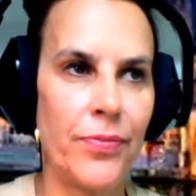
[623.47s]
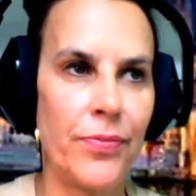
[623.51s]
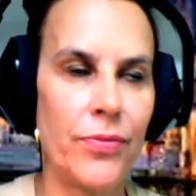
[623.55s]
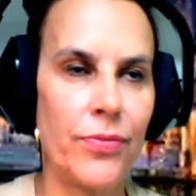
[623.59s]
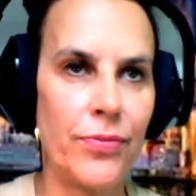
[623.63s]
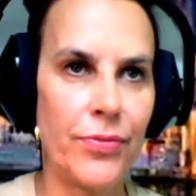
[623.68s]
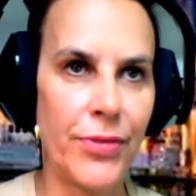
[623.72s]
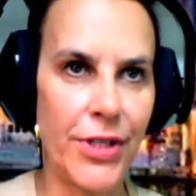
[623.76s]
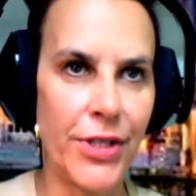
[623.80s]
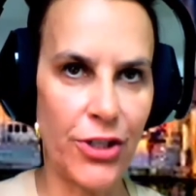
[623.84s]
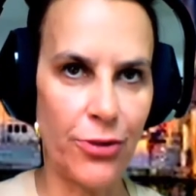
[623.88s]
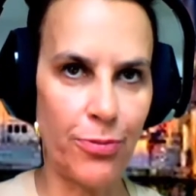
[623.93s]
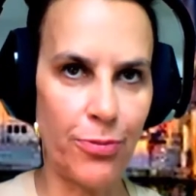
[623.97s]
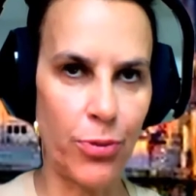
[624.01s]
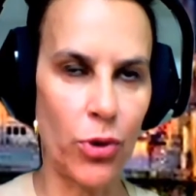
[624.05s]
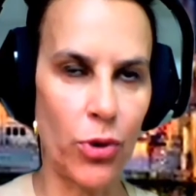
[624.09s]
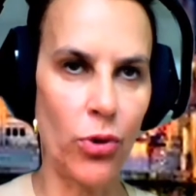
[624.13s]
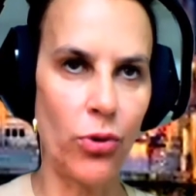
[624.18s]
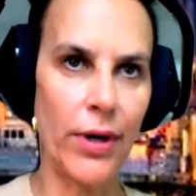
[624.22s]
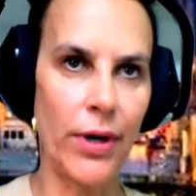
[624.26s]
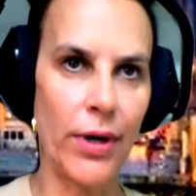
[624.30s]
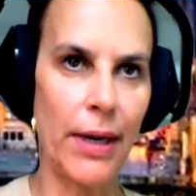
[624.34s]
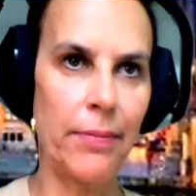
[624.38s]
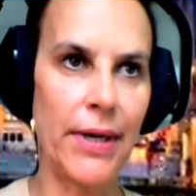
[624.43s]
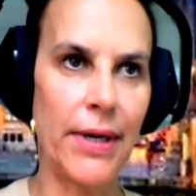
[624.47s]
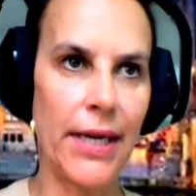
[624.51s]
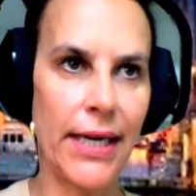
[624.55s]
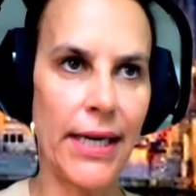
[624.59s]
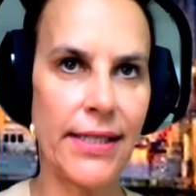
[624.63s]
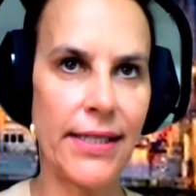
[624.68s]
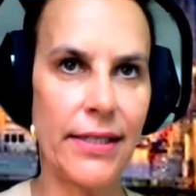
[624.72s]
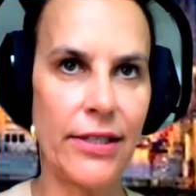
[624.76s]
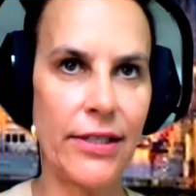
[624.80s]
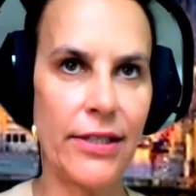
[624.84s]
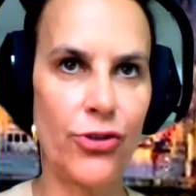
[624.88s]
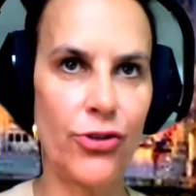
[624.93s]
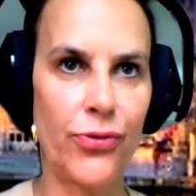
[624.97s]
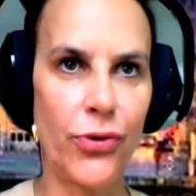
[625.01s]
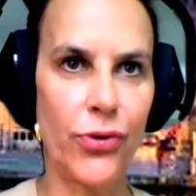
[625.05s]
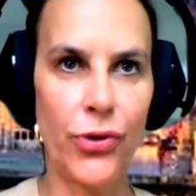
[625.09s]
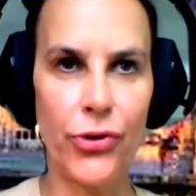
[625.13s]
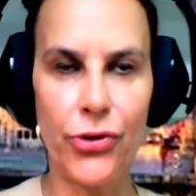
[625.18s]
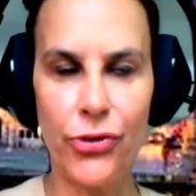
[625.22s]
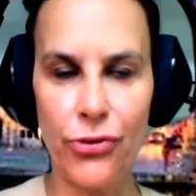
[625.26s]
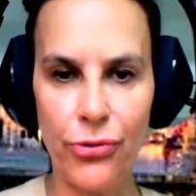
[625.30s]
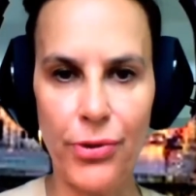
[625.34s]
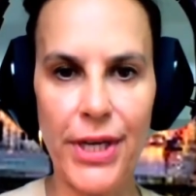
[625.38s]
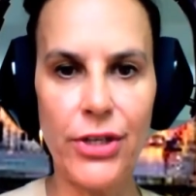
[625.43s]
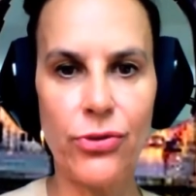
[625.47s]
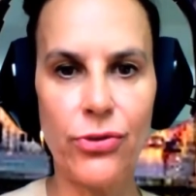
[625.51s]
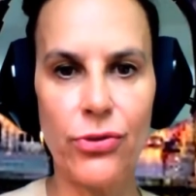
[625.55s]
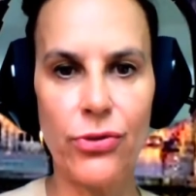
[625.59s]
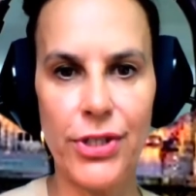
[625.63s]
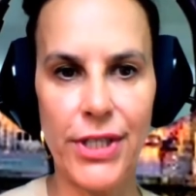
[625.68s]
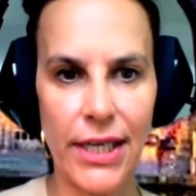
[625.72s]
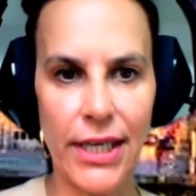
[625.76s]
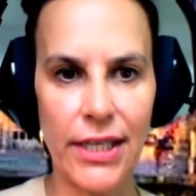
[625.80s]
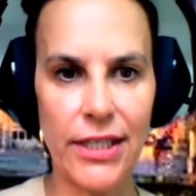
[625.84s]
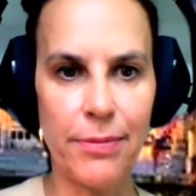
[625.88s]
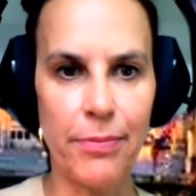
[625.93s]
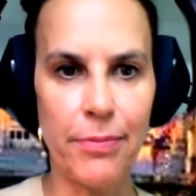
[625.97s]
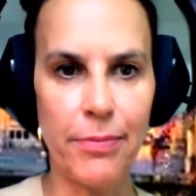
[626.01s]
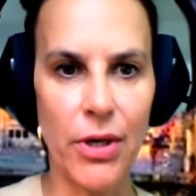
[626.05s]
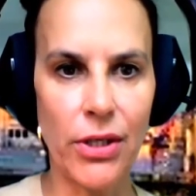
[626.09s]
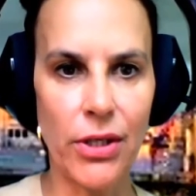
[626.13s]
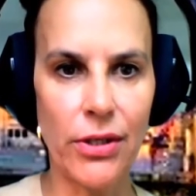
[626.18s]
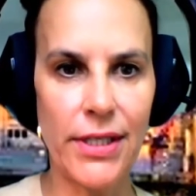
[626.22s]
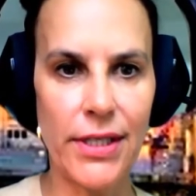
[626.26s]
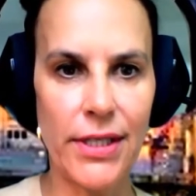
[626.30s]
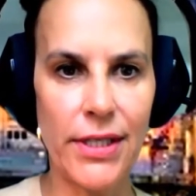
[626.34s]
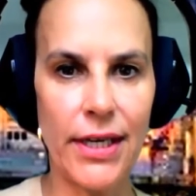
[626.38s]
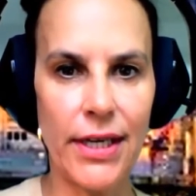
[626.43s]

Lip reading: This program lasted for 3 to 6 months.